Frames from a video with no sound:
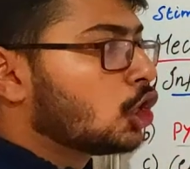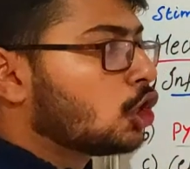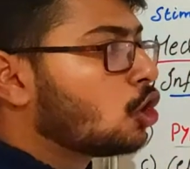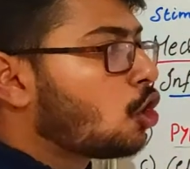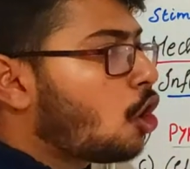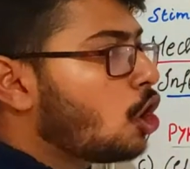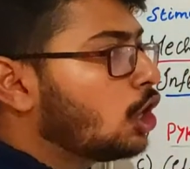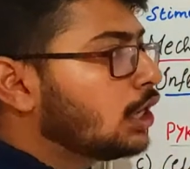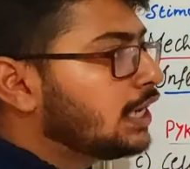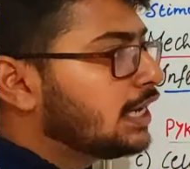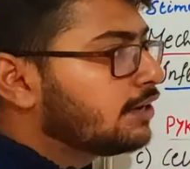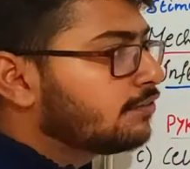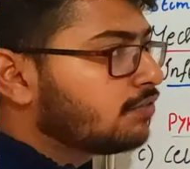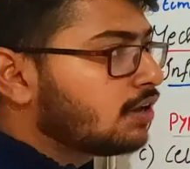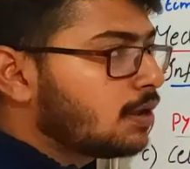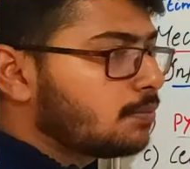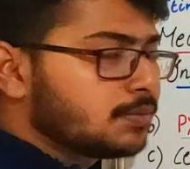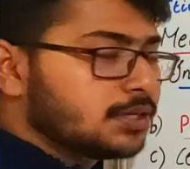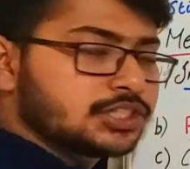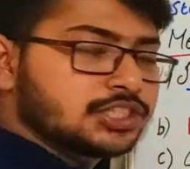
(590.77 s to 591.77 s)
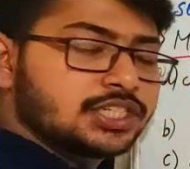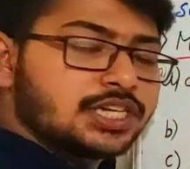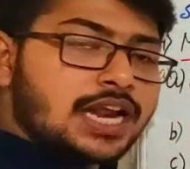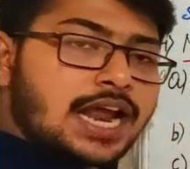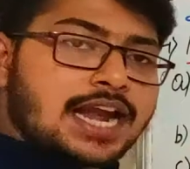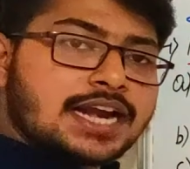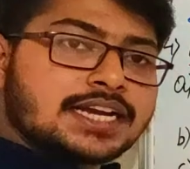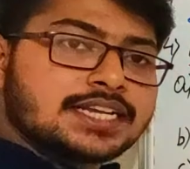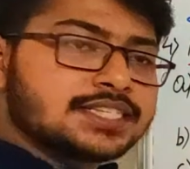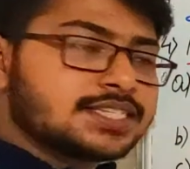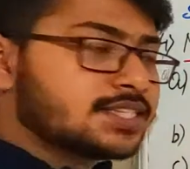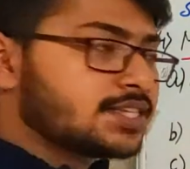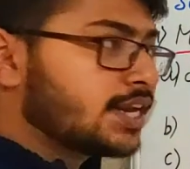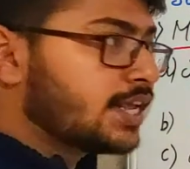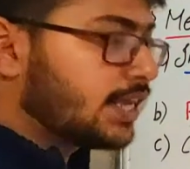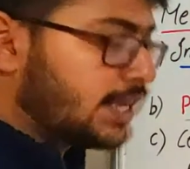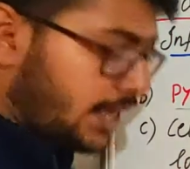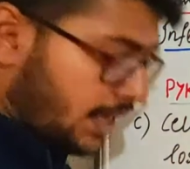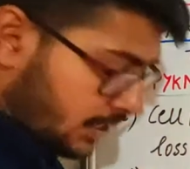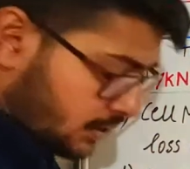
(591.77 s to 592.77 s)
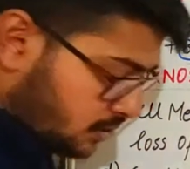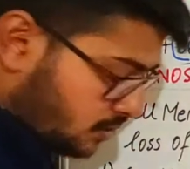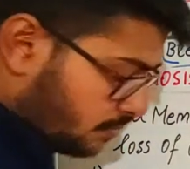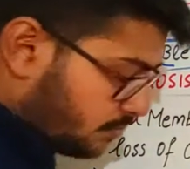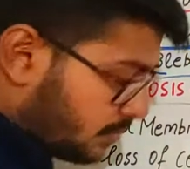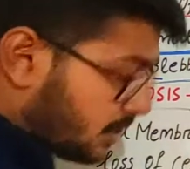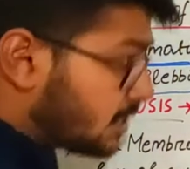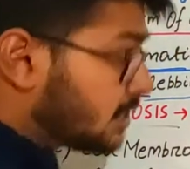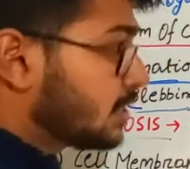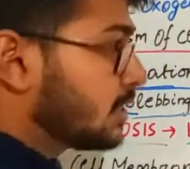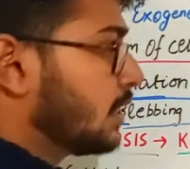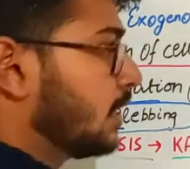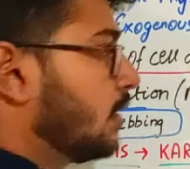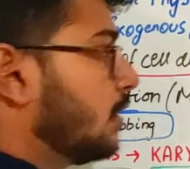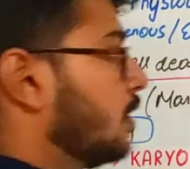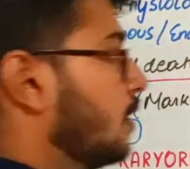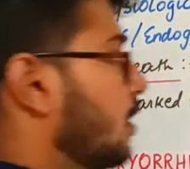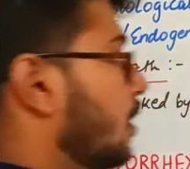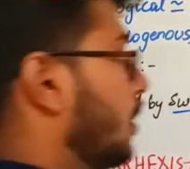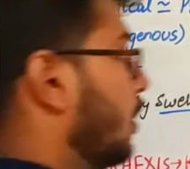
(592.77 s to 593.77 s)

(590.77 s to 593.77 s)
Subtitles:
non-inflammation and shrinkage of the cell.